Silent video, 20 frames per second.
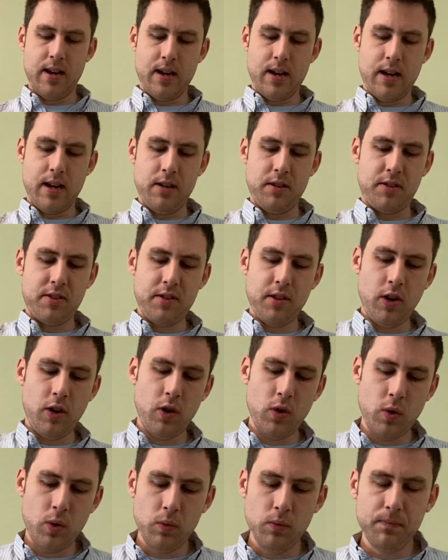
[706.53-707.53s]
And
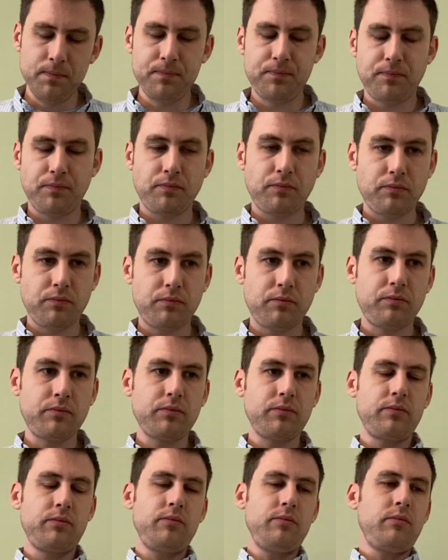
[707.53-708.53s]
so
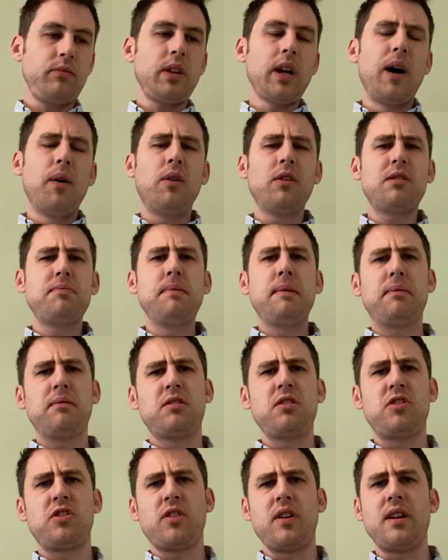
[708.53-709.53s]
I want to be able
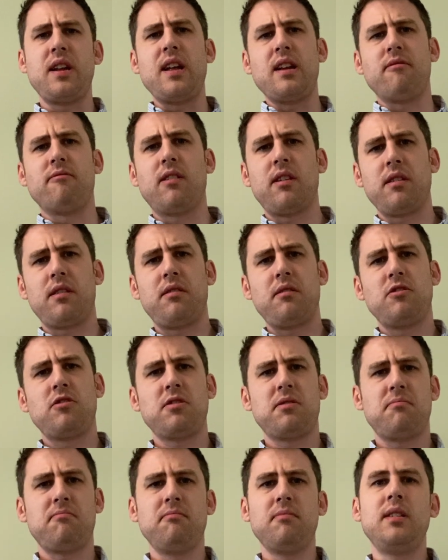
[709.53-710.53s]
to join in rather than
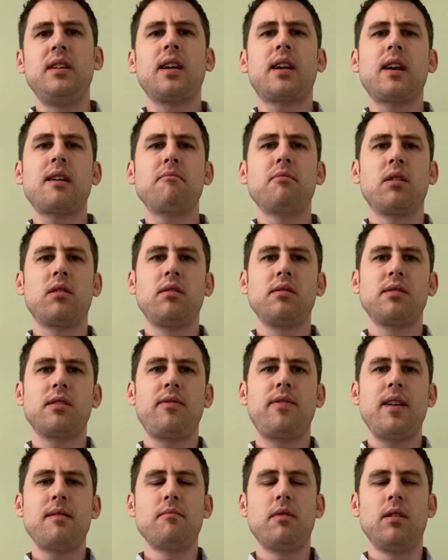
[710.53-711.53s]
just nicking models
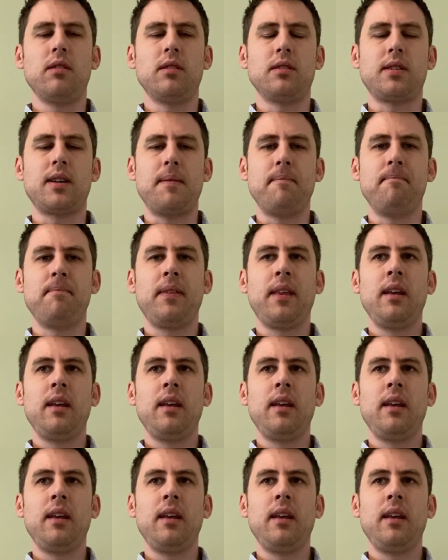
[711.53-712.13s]
off them all the time.